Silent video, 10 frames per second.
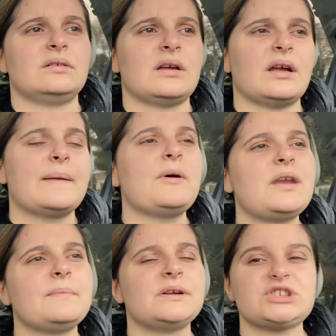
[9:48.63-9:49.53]
I bought
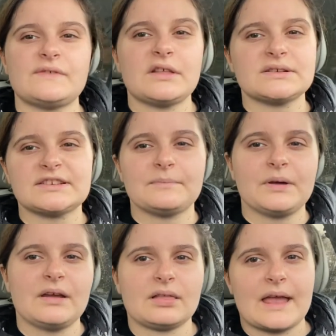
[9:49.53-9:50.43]
a bunch of other stuff,
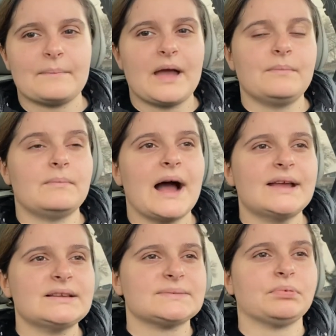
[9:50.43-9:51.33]
but my
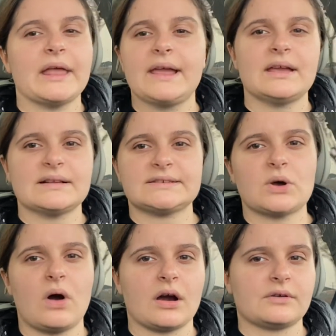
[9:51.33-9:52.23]
mind is blanking
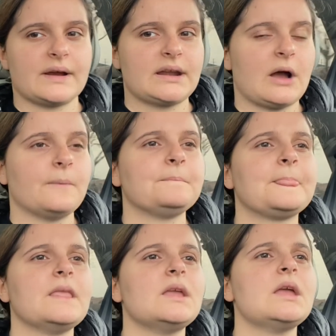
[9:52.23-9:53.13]
so hard right now.
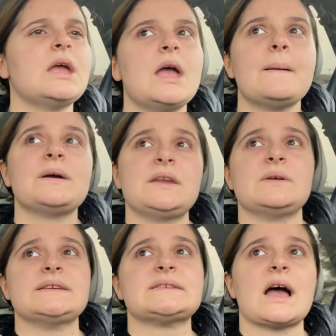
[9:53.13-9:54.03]
But
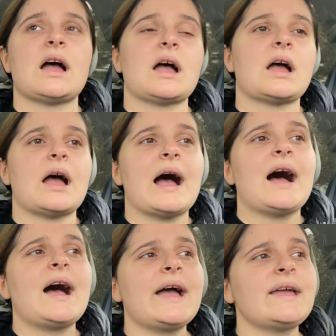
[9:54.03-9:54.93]
anyways,
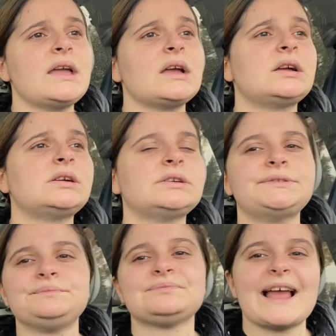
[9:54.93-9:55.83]
I
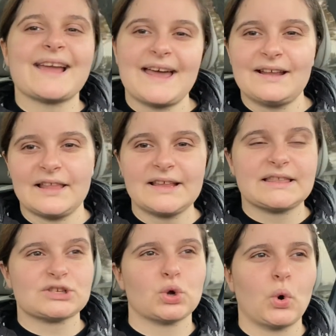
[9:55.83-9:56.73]
kind of like
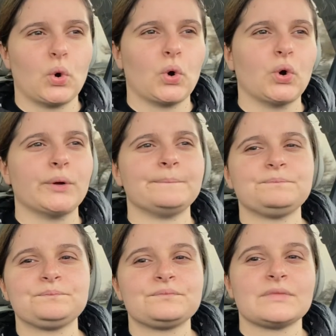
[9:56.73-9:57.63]
this whole
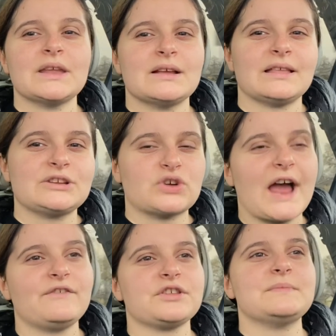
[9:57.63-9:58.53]

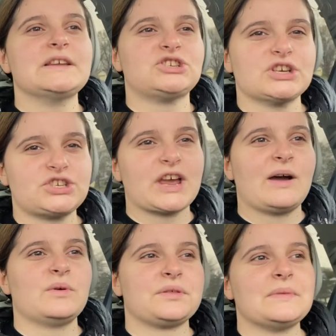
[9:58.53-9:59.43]
drive with me, chit
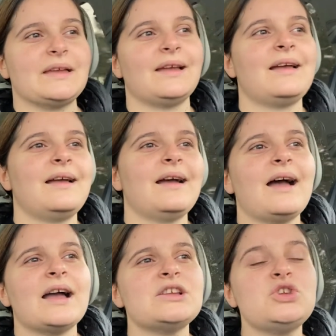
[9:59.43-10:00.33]
chat with me.
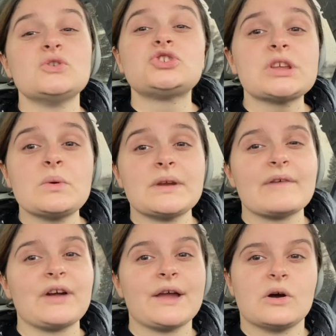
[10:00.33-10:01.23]
Usually
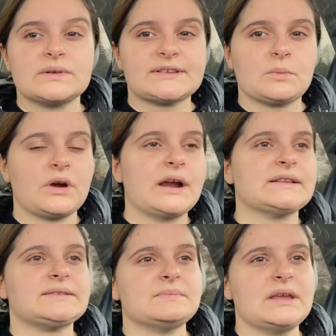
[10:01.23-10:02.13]
whenever I go somewhere,
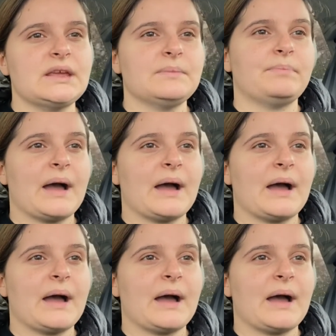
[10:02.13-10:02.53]
it's me by